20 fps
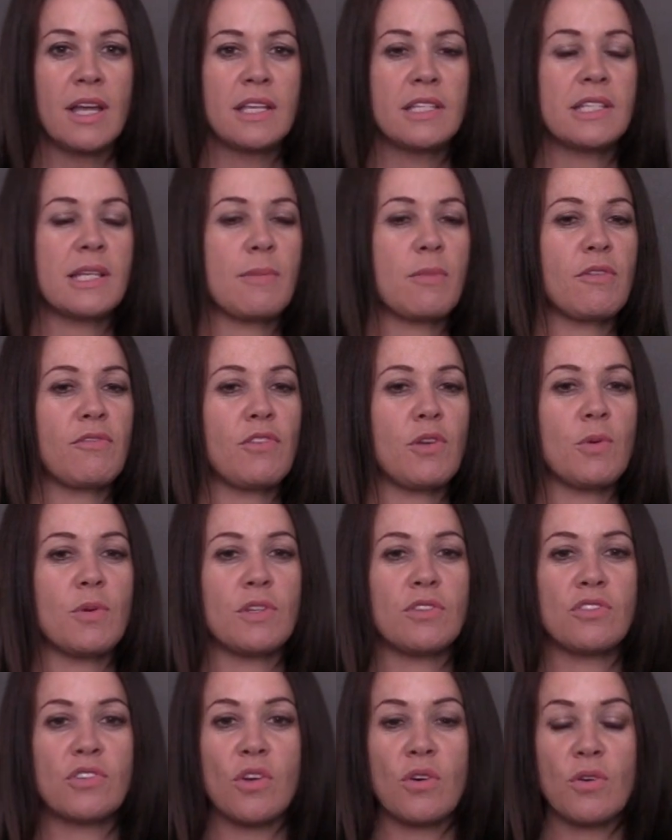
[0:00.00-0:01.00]
Some of you
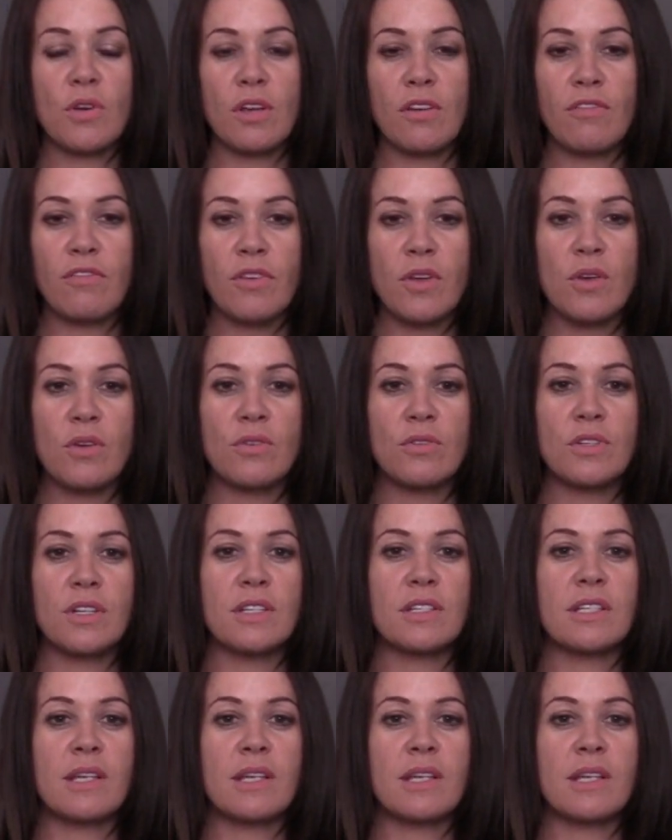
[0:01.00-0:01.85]
are so confused.